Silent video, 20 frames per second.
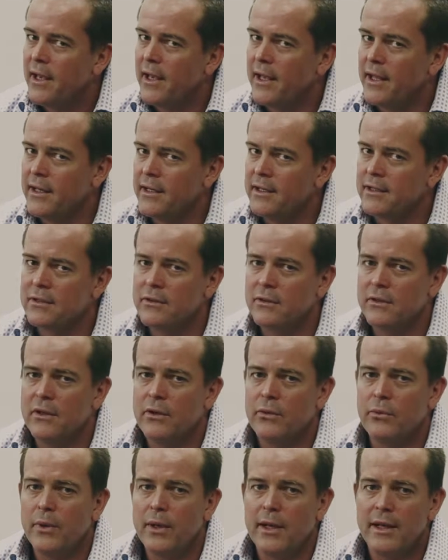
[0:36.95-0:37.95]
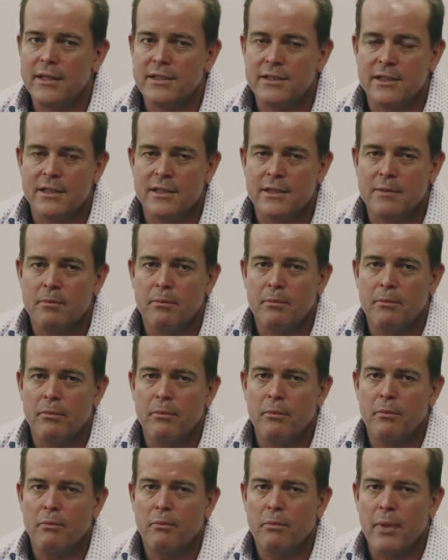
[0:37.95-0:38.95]
And really it's these
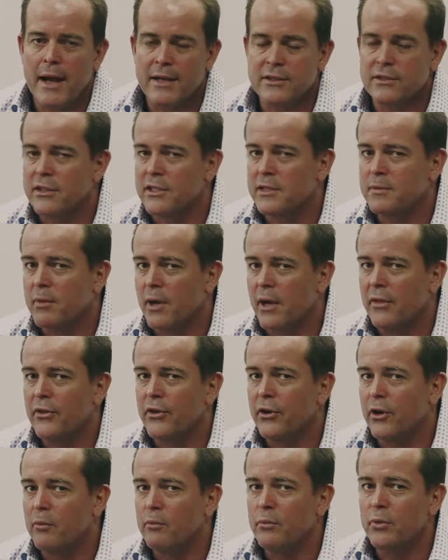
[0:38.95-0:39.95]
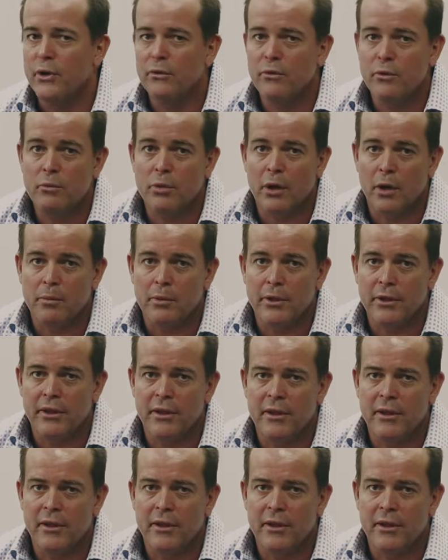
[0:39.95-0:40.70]
parts of the spine that are not moving properly,